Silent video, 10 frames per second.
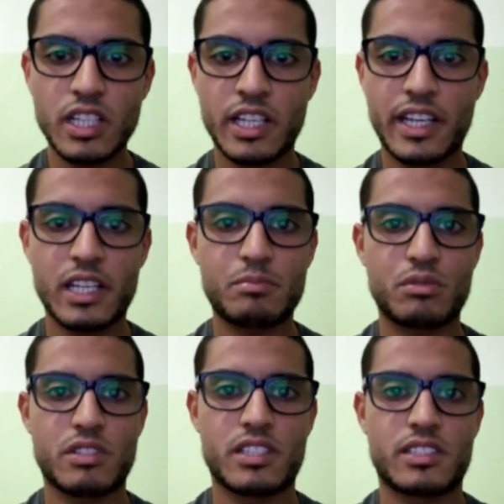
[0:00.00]
I
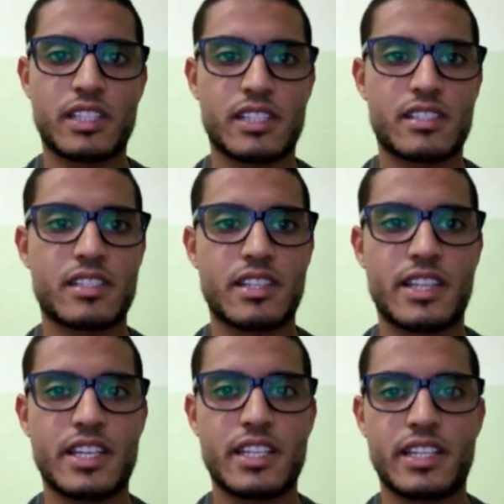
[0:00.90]
helped with the test,
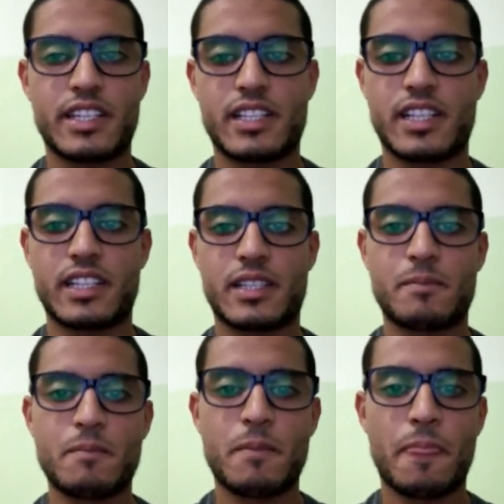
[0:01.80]
they get like
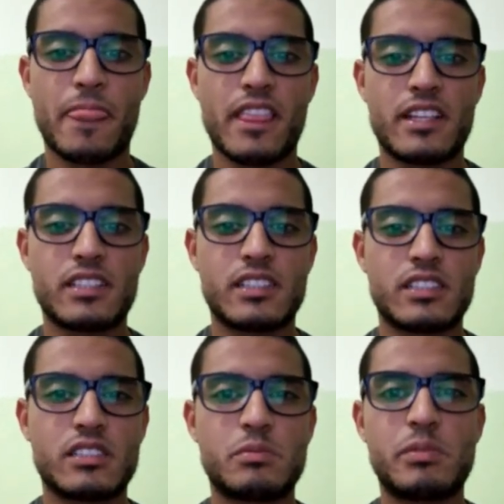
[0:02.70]

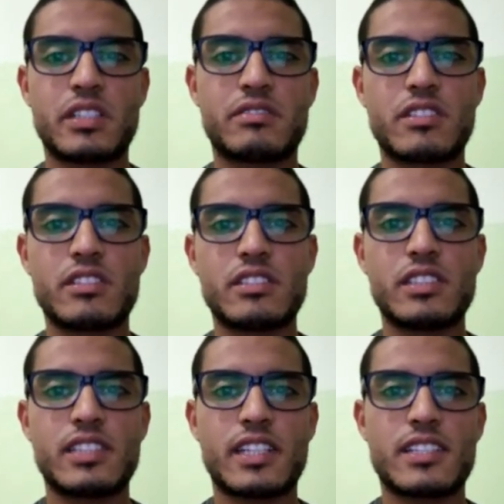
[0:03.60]
speak for
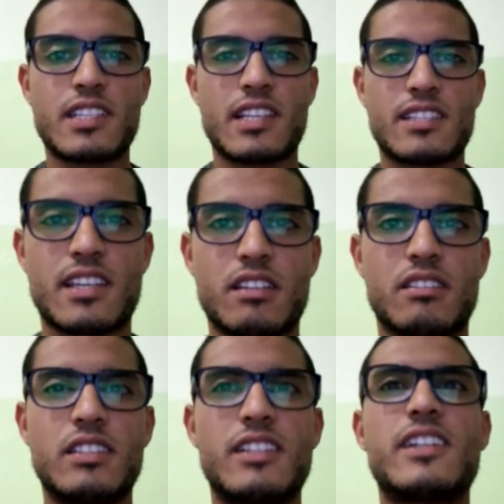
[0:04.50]
30 seconds say,
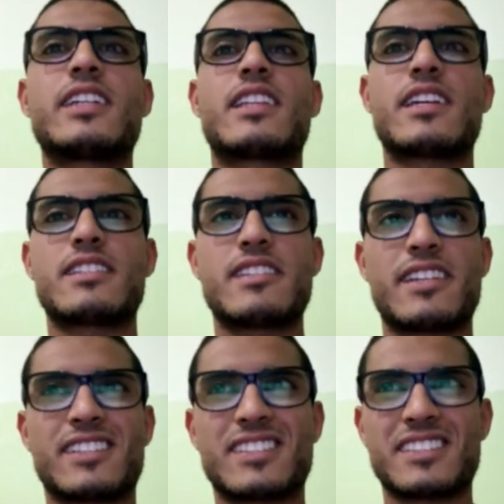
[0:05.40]
alright, that's
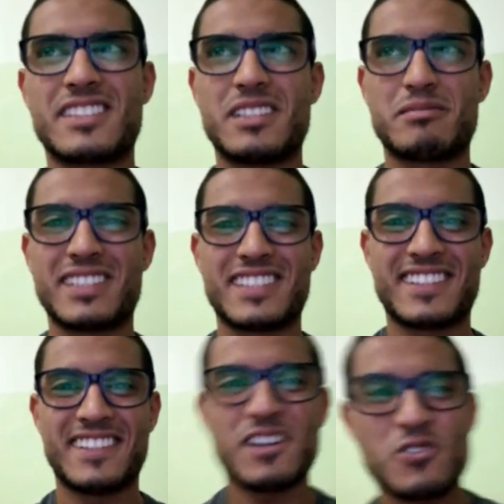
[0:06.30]
it. And I'm like,
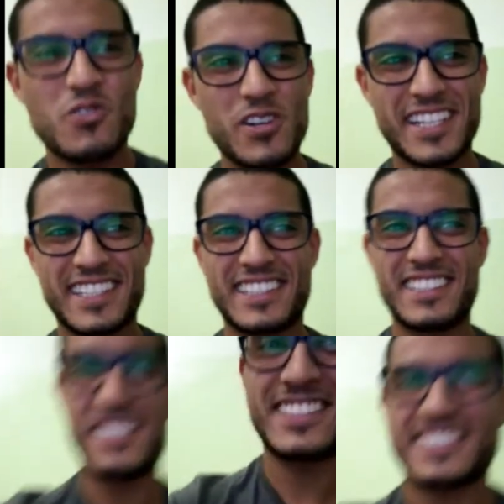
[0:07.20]
well,
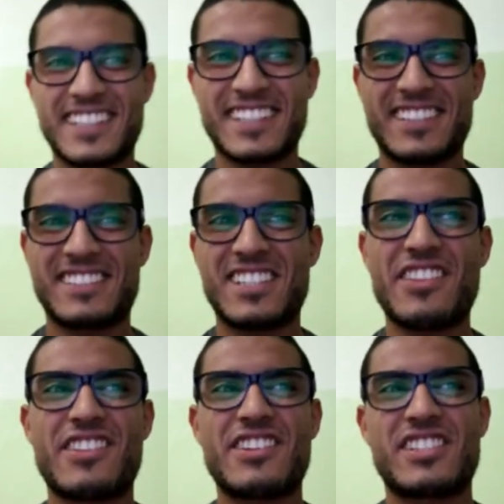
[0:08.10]
you still got
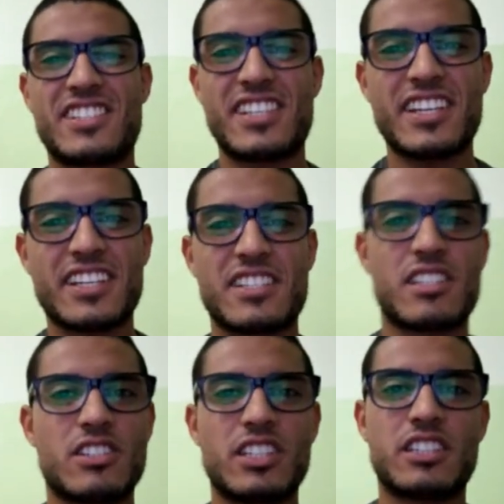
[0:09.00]
another 30
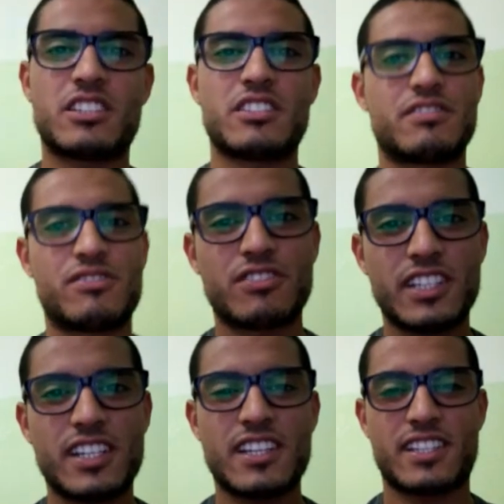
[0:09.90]
seconds. You need to
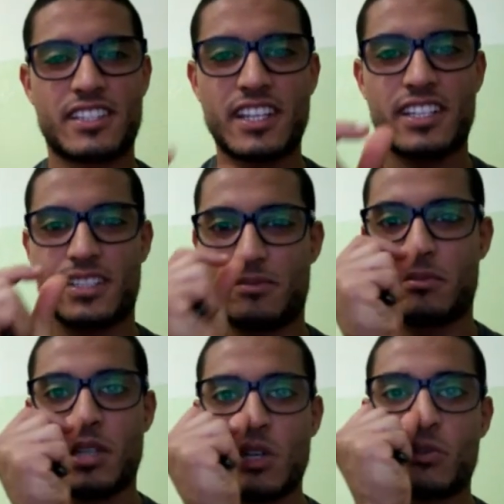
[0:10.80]
fill the time
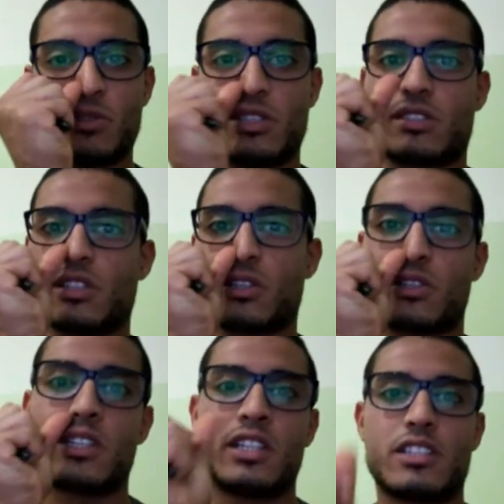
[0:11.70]
with
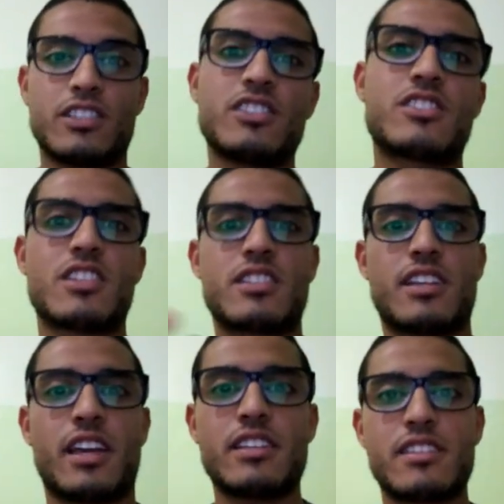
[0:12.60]
talk, not just
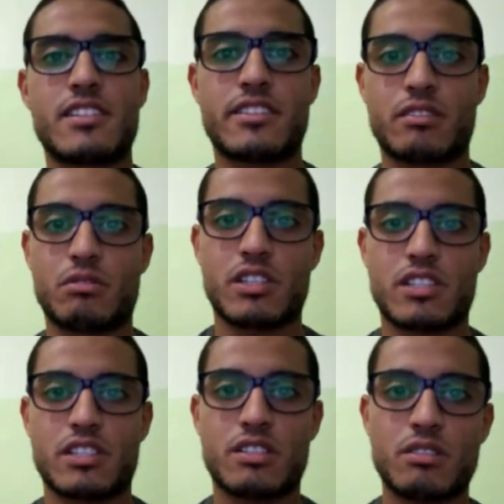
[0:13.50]
answer the
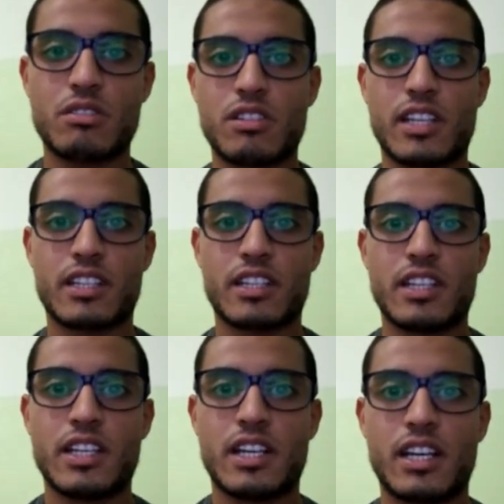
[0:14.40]
question. So you like
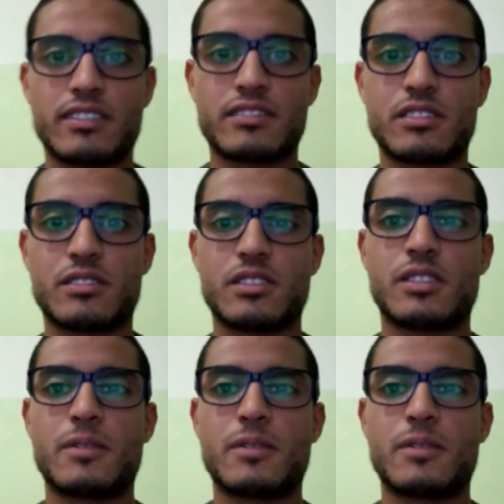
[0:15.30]
have to